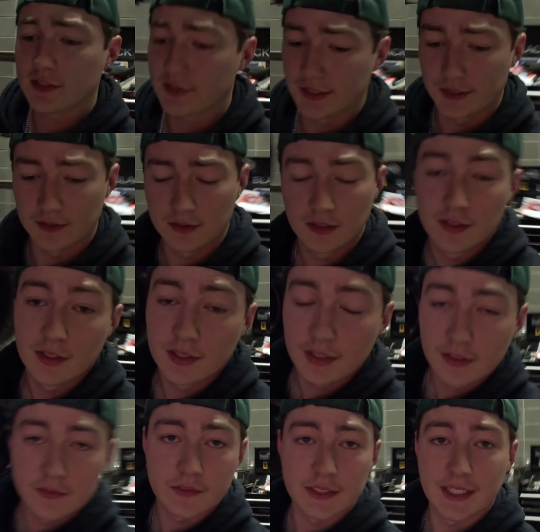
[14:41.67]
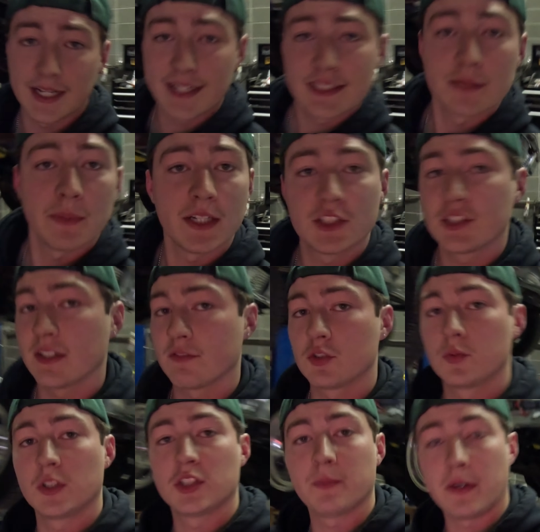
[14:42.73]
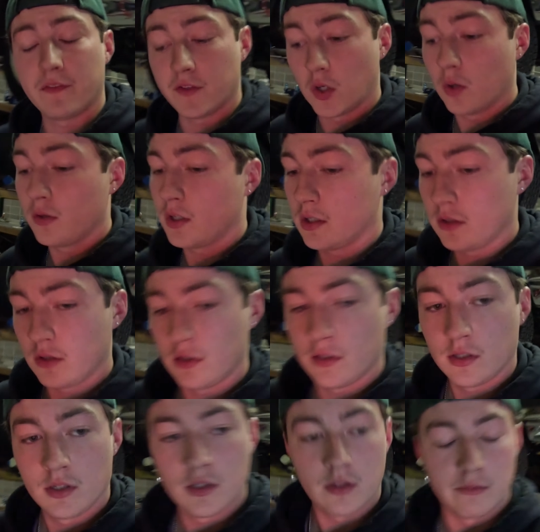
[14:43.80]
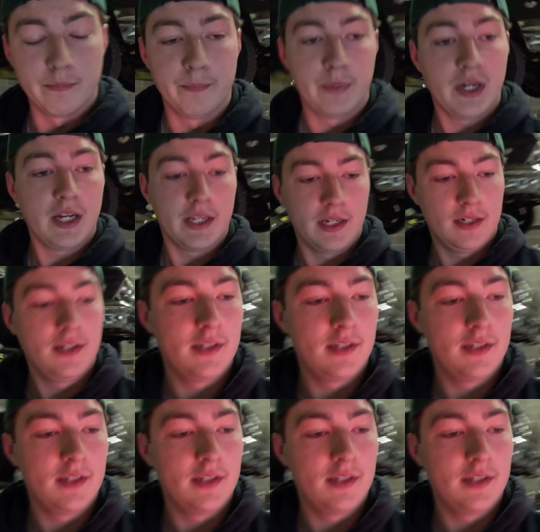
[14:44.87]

so if it dies I might just have to switch to my phone. But,